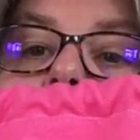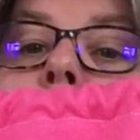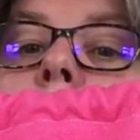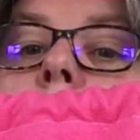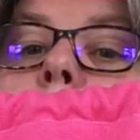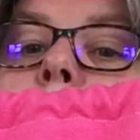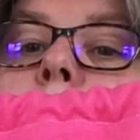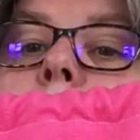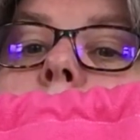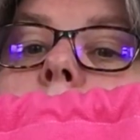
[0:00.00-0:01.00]
Make,
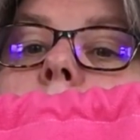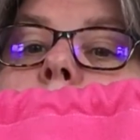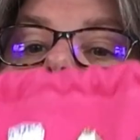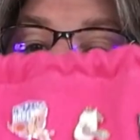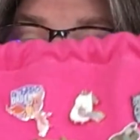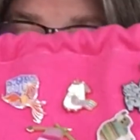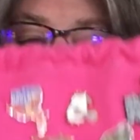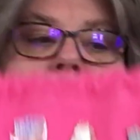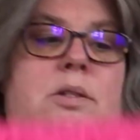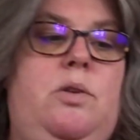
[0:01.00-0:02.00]
with all my
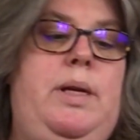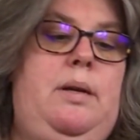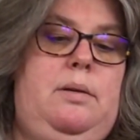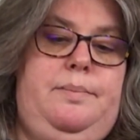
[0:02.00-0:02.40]
pins on it.